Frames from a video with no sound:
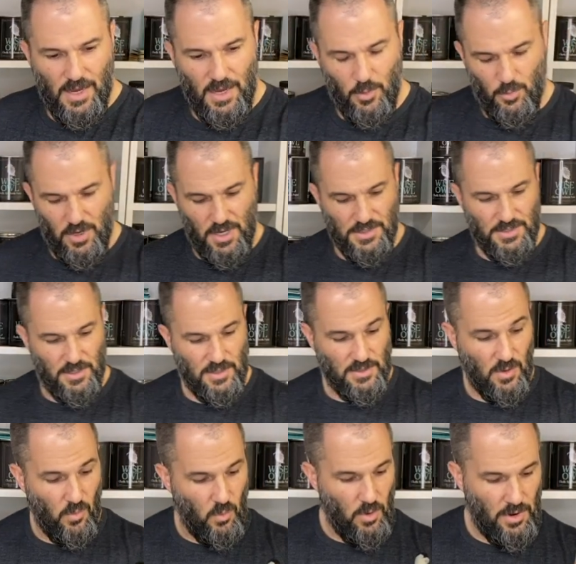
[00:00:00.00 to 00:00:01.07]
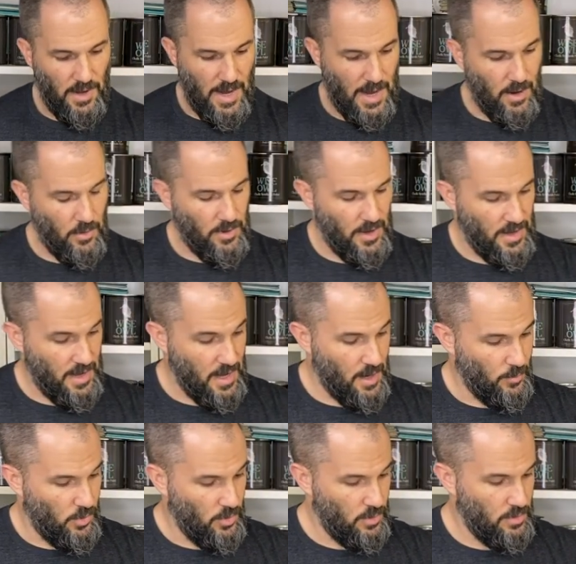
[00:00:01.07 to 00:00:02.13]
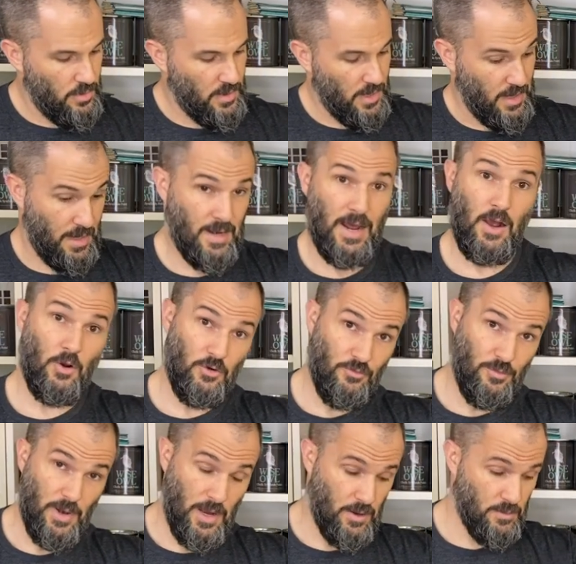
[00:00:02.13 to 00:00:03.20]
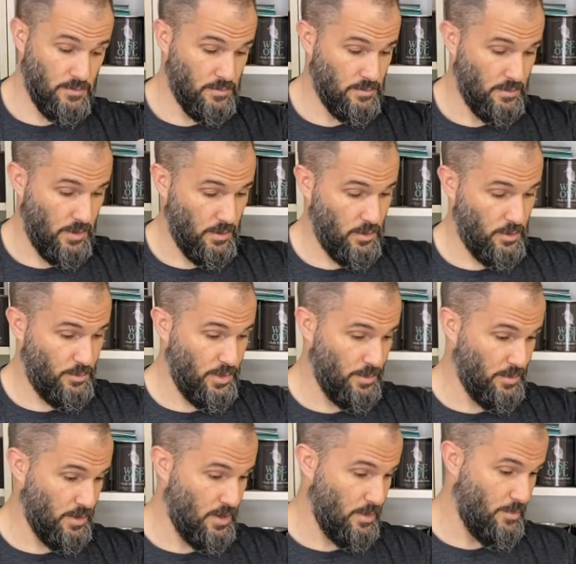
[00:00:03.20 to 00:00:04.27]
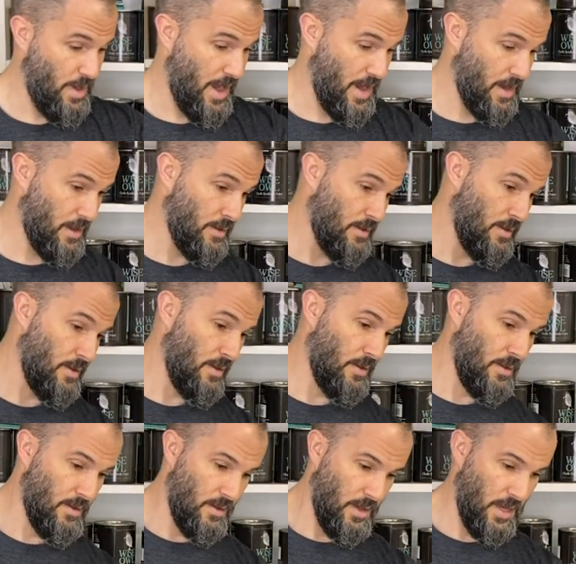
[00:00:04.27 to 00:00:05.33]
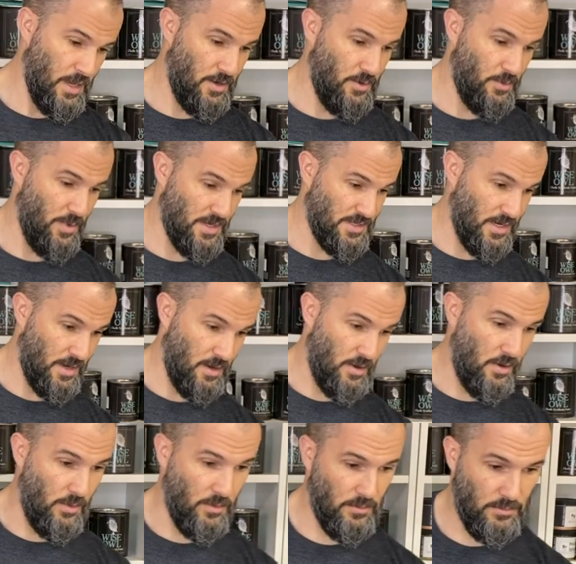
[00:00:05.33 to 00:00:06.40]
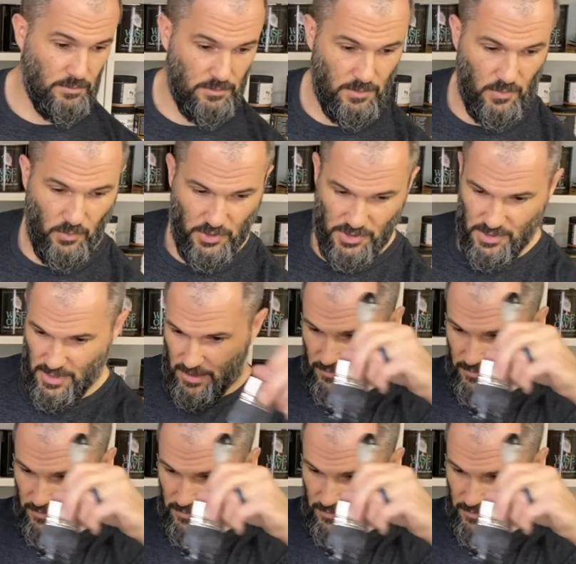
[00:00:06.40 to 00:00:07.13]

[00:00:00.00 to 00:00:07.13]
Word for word: And because it is a one hour enamel, in an hour from now, I'm gonna be able to come back and do my second coat, which